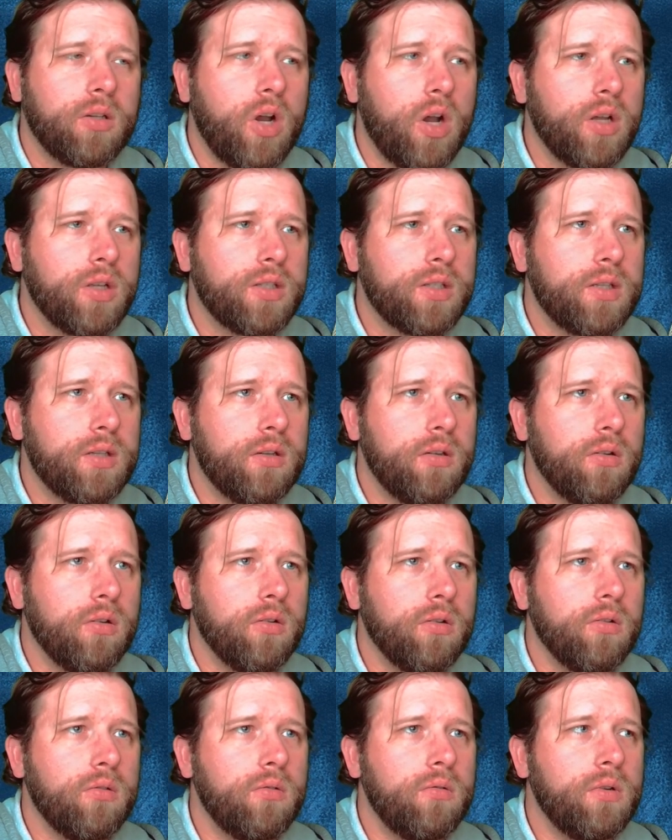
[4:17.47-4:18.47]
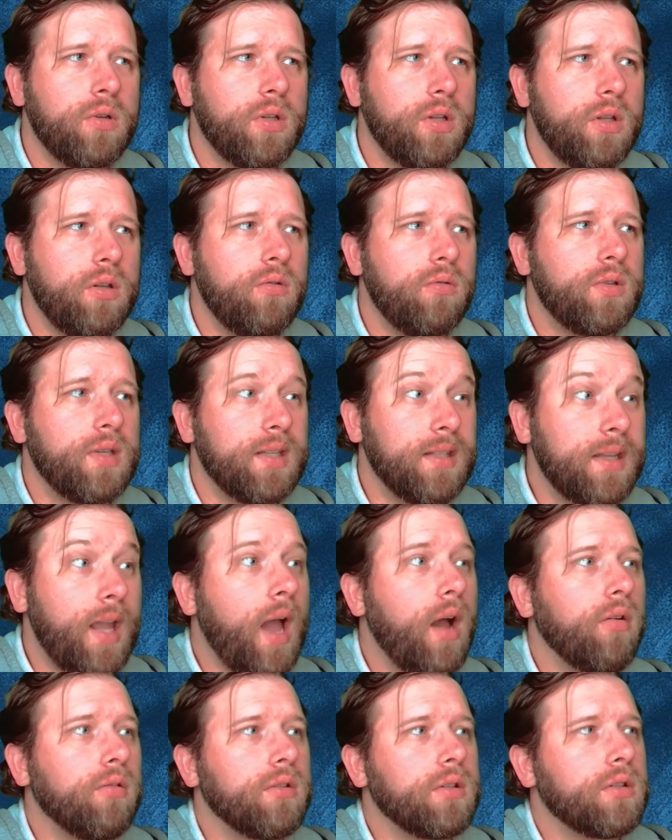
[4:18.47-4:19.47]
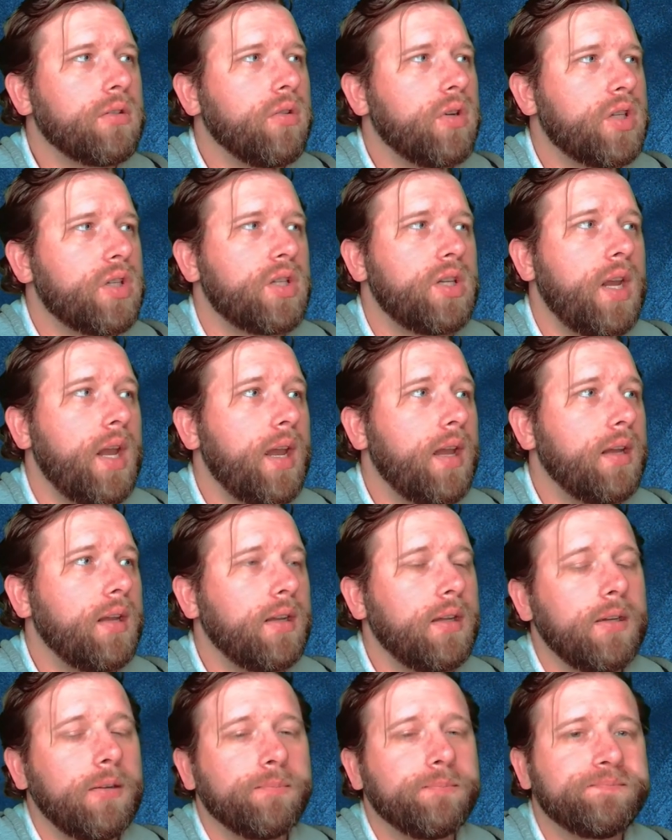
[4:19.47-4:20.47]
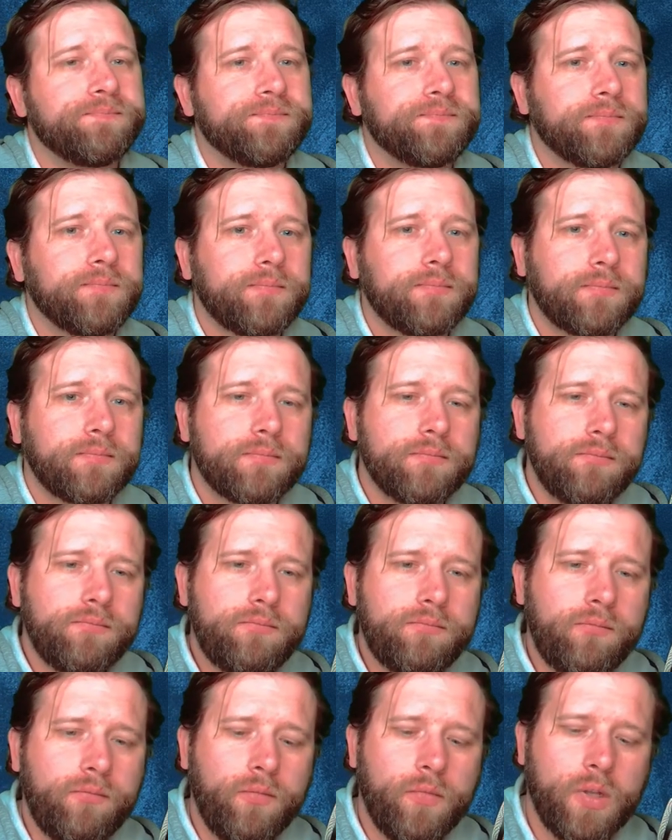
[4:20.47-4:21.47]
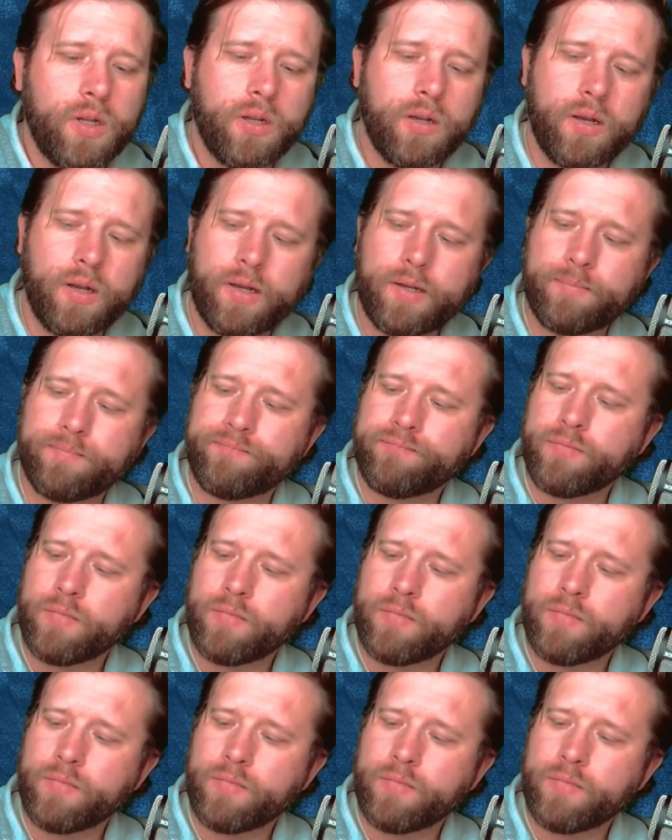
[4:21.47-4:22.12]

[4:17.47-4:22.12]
cause you you to doubt Christianity. All right.